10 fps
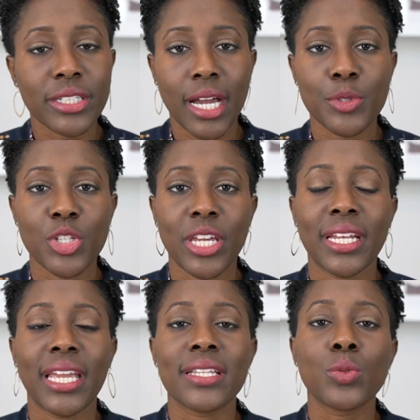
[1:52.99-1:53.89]

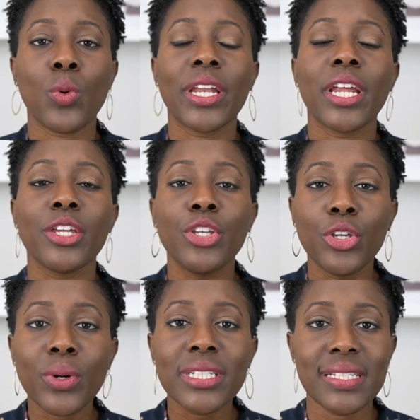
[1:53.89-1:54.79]
adoption is when
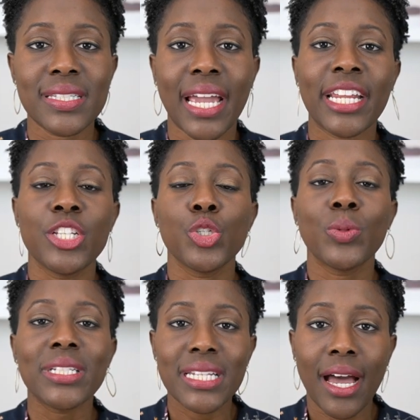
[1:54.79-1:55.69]
you are deciding to
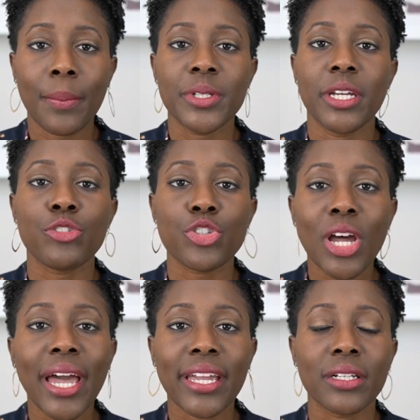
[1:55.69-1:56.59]
adopt a
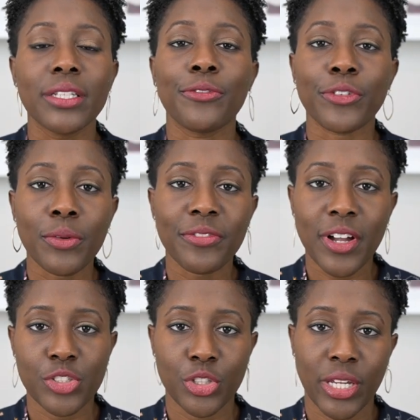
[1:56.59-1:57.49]
child from
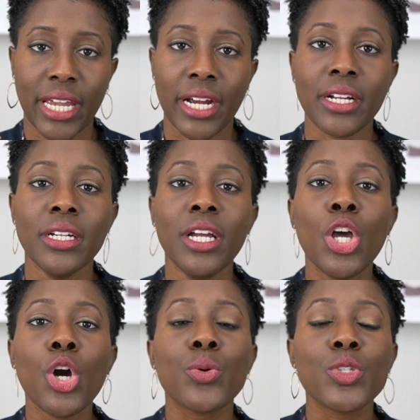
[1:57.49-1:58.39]
foster care
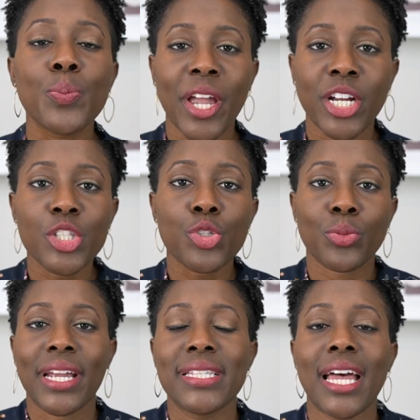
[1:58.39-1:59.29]
whose
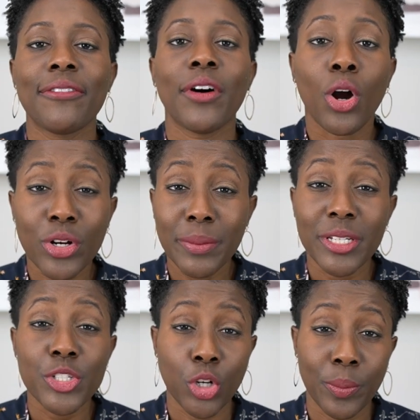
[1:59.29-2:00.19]
parents' rights have already
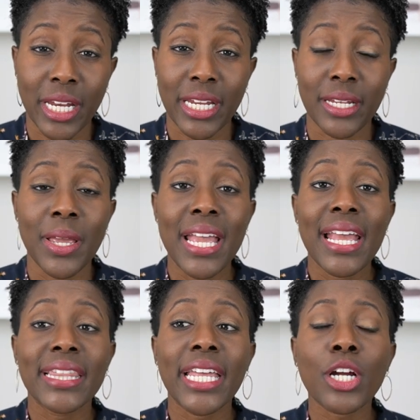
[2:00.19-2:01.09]
been terminated.
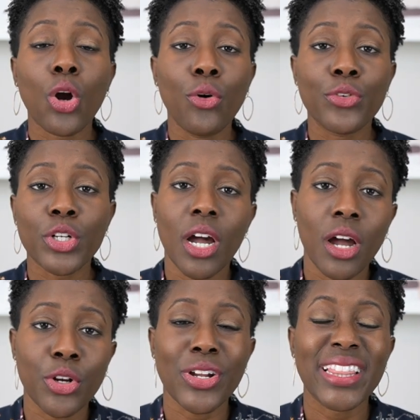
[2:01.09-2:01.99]
There are over one
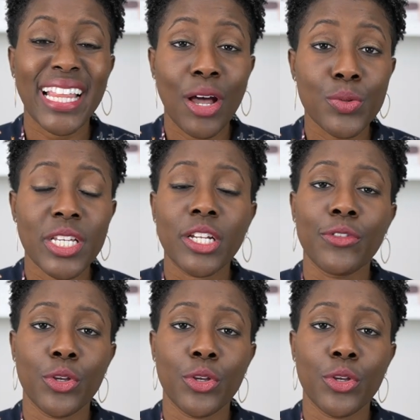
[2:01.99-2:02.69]
hundred thousand of